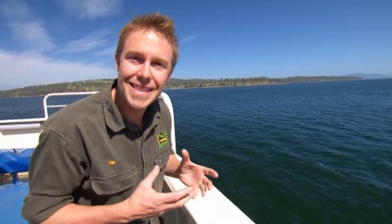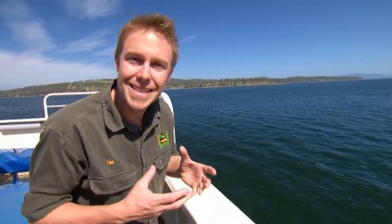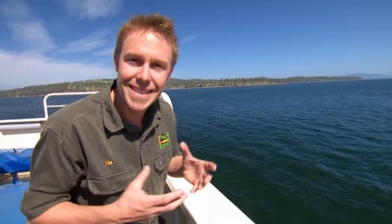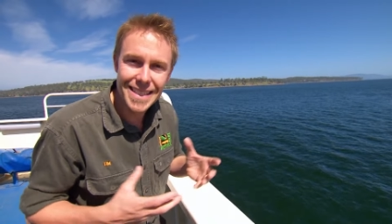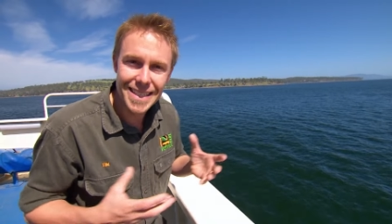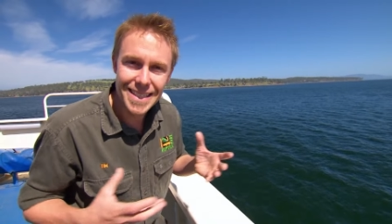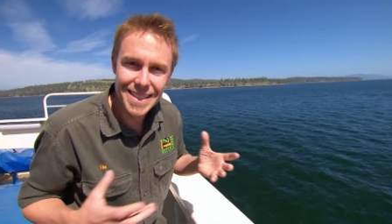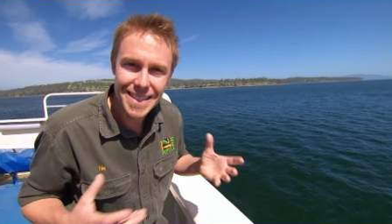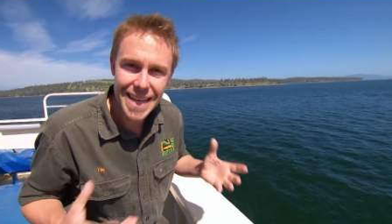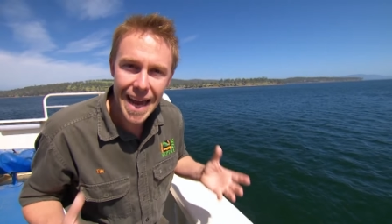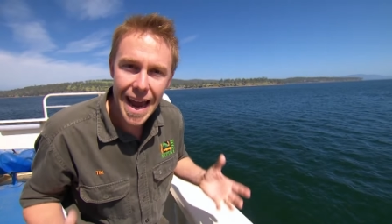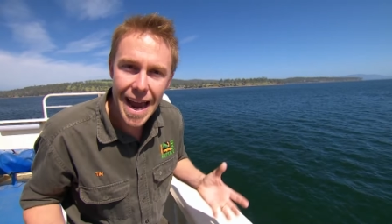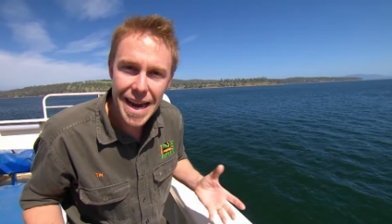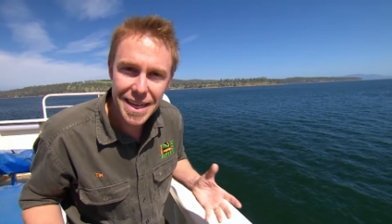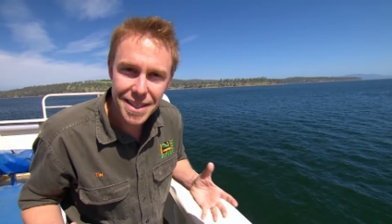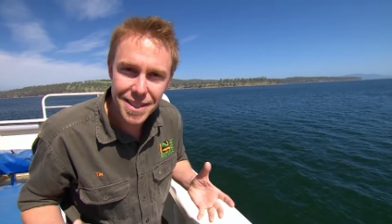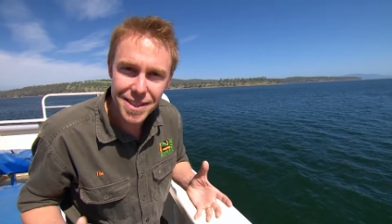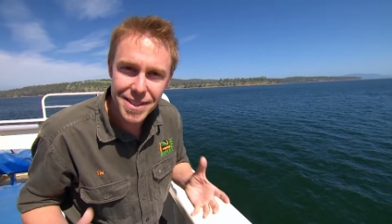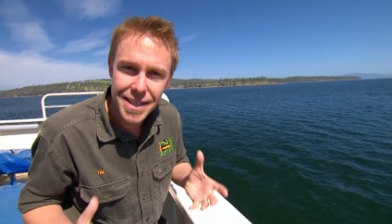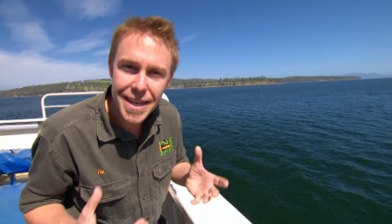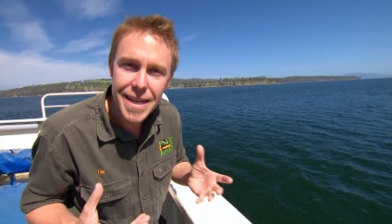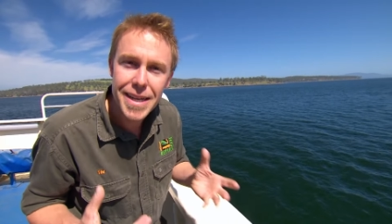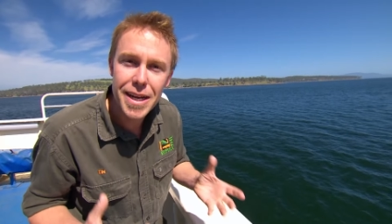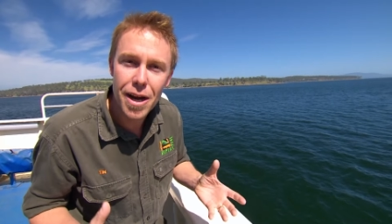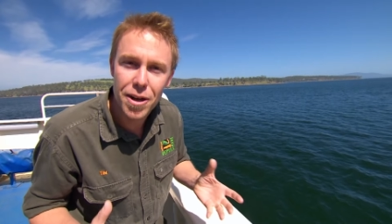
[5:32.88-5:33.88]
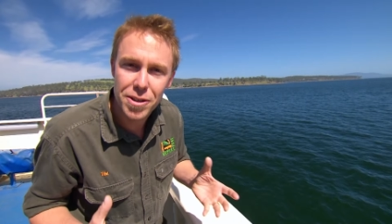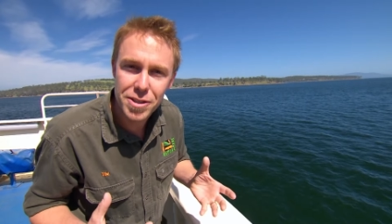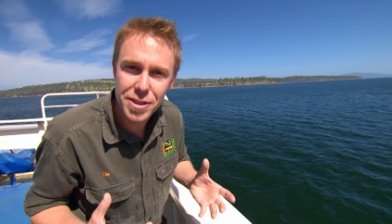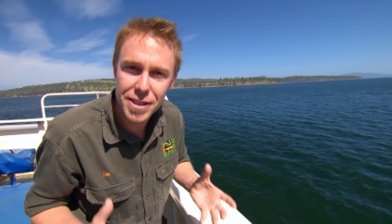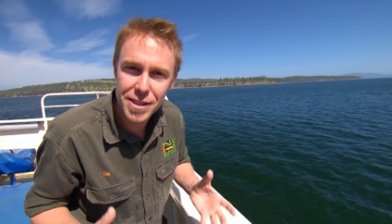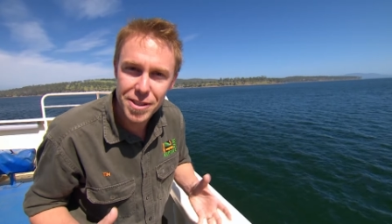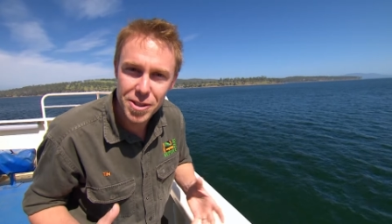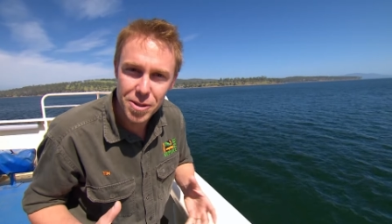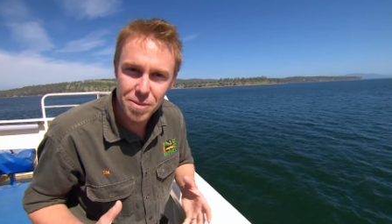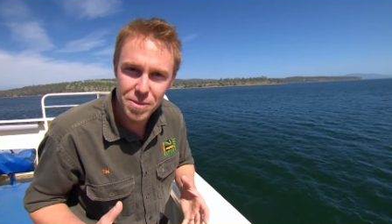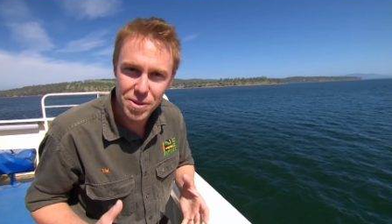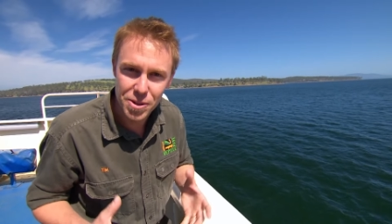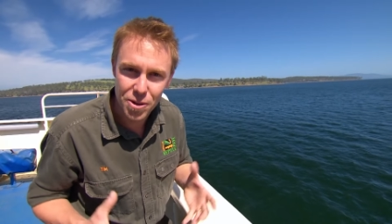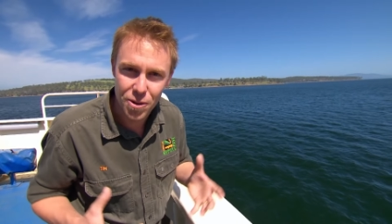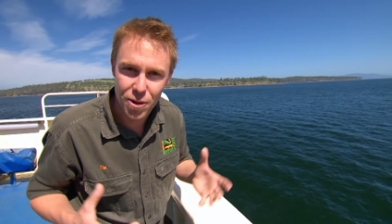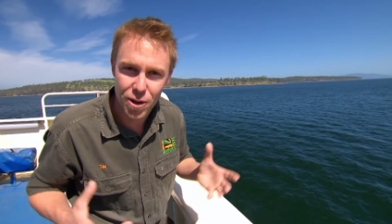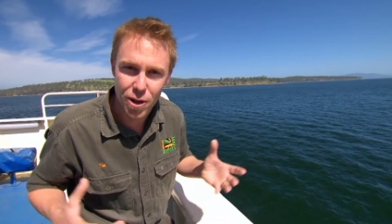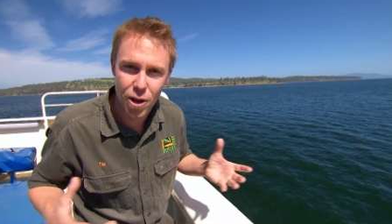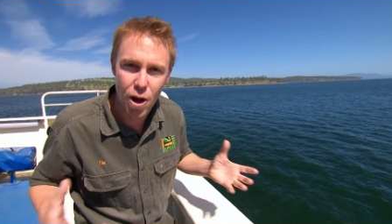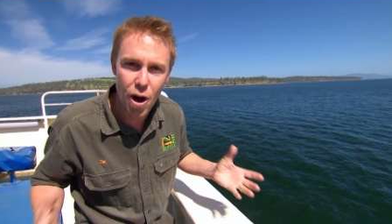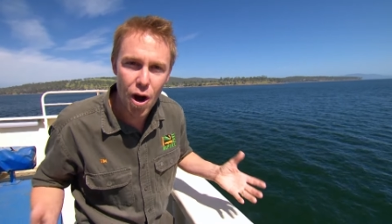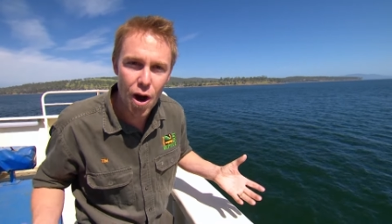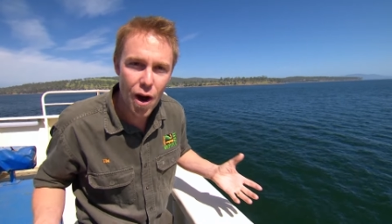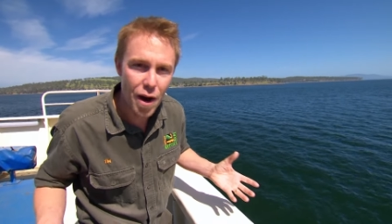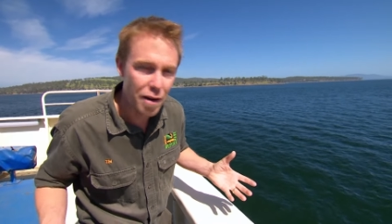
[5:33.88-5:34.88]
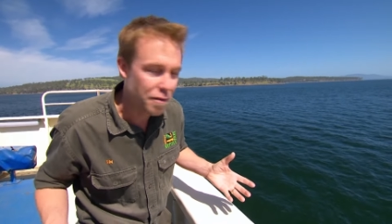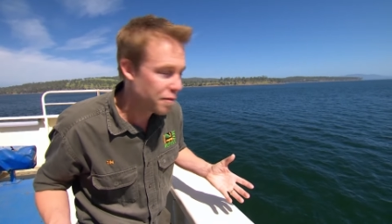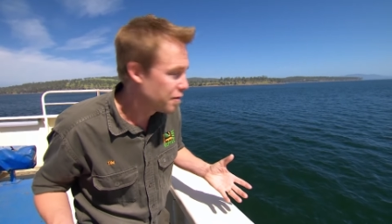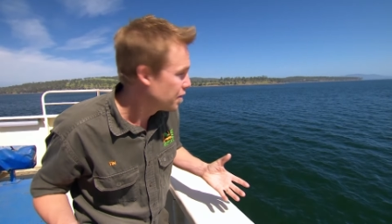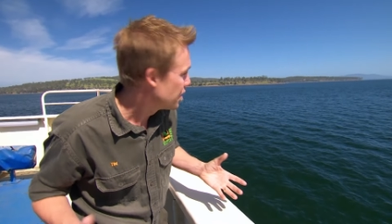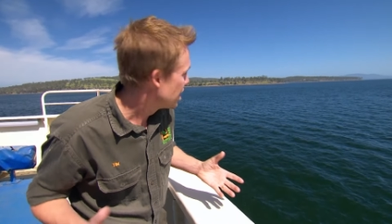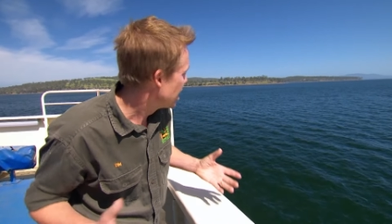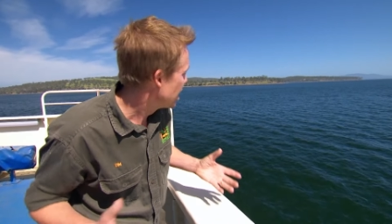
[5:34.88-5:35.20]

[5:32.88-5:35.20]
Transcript: is intact, its ecosystems are alive.